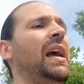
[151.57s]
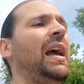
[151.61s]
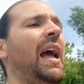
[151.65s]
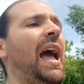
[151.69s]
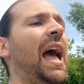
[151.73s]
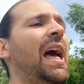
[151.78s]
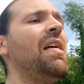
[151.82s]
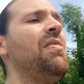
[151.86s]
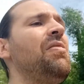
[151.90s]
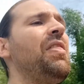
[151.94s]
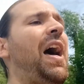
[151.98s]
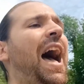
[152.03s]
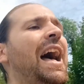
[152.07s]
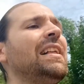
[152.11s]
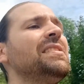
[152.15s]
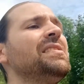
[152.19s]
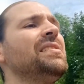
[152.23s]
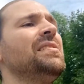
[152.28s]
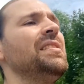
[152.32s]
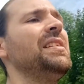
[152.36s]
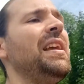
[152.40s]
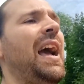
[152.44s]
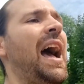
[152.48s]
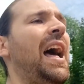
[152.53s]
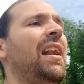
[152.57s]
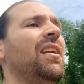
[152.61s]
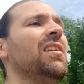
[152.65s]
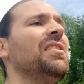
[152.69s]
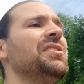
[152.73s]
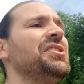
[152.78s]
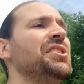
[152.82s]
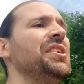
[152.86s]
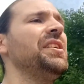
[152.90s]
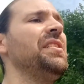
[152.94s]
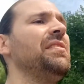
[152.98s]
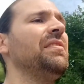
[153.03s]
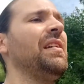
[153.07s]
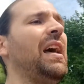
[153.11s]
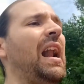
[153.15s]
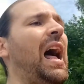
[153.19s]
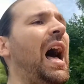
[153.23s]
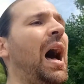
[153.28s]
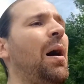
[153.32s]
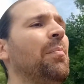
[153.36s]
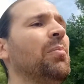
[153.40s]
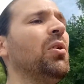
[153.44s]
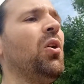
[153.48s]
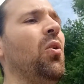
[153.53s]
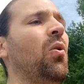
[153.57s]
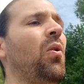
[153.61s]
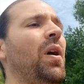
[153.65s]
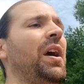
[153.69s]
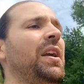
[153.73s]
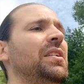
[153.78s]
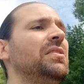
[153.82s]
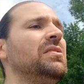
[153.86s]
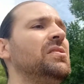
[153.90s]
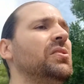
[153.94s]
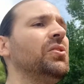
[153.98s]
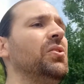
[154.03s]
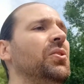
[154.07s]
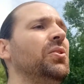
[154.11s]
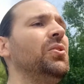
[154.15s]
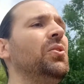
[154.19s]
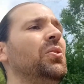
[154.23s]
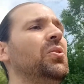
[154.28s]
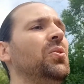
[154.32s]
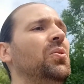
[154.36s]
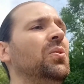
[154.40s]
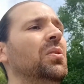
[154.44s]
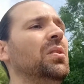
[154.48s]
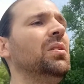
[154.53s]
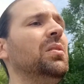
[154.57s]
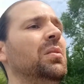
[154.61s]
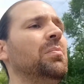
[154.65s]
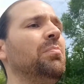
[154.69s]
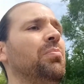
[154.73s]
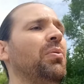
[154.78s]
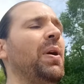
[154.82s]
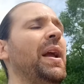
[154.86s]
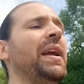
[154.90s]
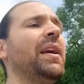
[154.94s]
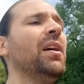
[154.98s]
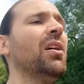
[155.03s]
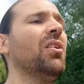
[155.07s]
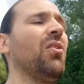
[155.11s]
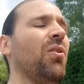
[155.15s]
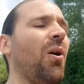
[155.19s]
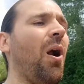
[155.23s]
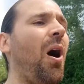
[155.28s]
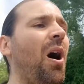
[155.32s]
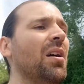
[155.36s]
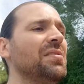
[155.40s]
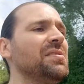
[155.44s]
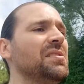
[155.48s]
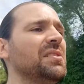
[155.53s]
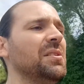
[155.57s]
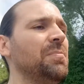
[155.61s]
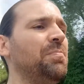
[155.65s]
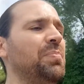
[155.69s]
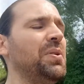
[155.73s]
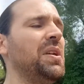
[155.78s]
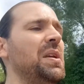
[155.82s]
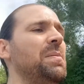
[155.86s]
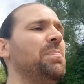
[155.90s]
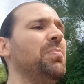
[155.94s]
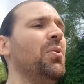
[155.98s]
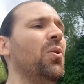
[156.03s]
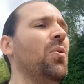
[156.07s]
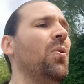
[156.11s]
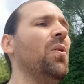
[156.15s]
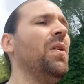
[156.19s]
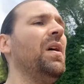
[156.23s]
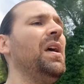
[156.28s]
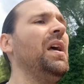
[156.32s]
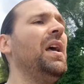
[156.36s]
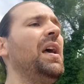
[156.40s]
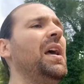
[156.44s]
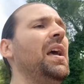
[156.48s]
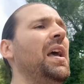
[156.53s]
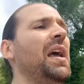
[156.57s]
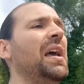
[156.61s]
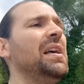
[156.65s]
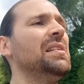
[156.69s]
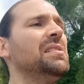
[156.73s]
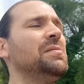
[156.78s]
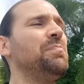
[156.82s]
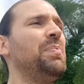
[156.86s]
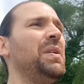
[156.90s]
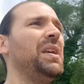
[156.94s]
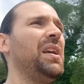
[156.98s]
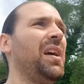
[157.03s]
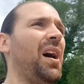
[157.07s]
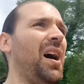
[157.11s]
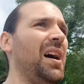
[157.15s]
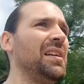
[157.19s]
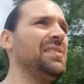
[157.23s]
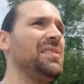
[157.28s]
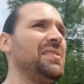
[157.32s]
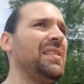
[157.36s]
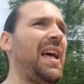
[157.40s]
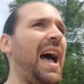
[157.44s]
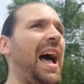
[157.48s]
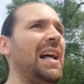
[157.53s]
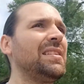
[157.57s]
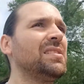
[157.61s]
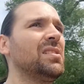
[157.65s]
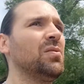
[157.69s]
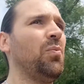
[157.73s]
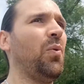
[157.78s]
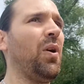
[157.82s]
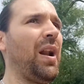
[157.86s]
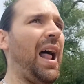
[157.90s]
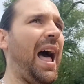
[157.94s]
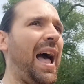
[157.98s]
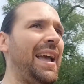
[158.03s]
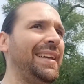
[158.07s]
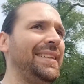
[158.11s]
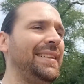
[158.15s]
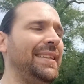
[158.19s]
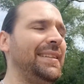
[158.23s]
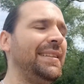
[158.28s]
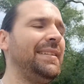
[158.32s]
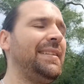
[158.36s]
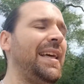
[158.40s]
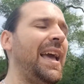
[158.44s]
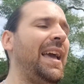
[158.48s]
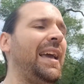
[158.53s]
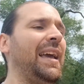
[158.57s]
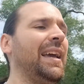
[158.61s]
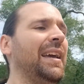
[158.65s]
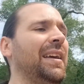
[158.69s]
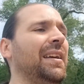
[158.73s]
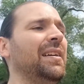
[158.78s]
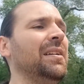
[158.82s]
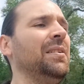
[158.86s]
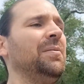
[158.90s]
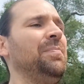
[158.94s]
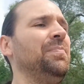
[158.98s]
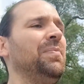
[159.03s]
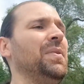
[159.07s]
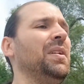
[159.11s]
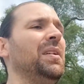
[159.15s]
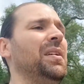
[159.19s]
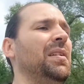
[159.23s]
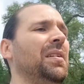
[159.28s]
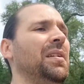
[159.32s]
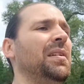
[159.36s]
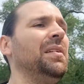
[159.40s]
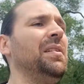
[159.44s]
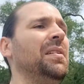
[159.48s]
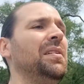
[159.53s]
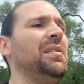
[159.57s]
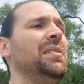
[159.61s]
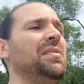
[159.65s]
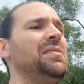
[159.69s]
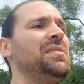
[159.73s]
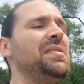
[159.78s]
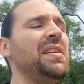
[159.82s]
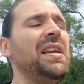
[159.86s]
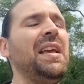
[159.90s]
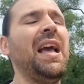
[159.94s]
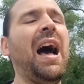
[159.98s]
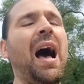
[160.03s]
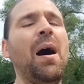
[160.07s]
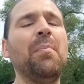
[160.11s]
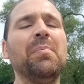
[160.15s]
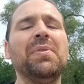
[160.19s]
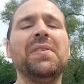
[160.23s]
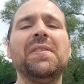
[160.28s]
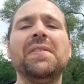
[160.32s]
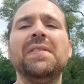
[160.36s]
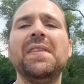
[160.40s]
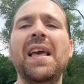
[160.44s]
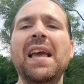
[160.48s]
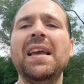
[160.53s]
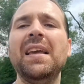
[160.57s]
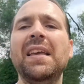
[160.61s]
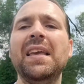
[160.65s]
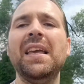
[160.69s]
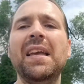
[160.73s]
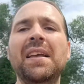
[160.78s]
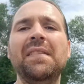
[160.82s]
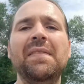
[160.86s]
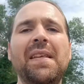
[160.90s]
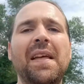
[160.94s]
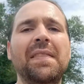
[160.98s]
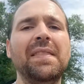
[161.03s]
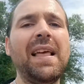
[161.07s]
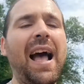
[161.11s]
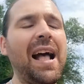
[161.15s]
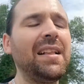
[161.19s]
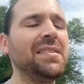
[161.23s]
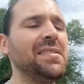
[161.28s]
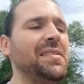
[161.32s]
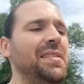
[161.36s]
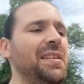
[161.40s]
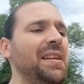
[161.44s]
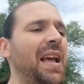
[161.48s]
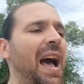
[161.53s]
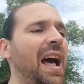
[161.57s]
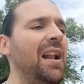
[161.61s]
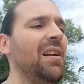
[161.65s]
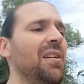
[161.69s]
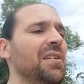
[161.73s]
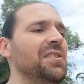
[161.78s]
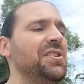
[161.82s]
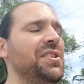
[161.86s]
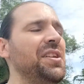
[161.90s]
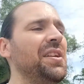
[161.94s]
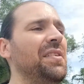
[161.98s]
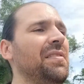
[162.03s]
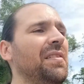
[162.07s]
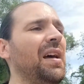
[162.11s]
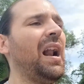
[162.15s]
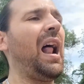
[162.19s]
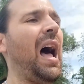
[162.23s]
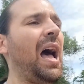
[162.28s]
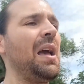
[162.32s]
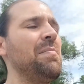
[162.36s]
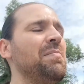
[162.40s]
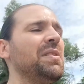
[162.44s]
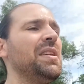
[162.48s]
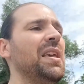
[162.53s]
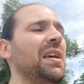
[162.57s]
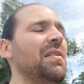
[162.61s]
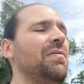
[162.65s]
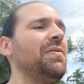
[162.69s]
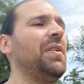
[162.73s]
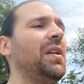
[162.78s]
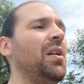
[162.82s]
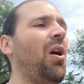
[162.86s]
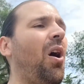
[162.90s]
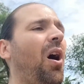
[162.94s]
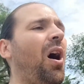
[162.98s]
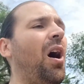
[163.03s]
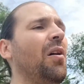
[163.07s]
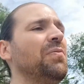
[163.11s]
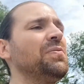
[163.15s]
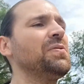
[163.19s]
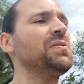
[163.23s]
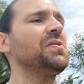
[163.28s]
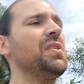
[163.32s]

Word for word: And that's the energy that I'm going to bring across to people is because that's what I think. See, I'm thinking that that's the energy that I'm giving off.